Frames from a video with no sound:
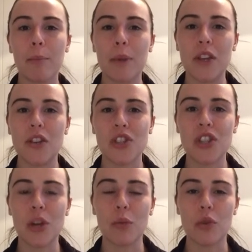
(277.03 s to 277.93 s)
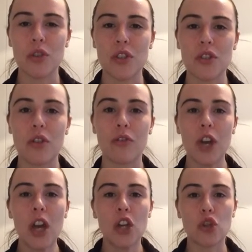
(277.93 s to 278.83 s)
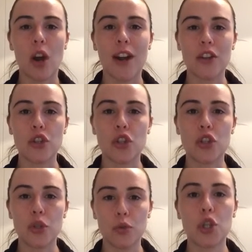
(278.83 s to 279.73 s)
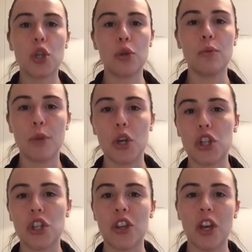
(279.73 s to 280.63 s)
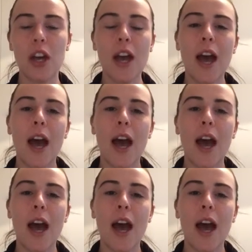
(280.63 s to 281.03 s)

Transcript: because you don't want to sort of try and do too much that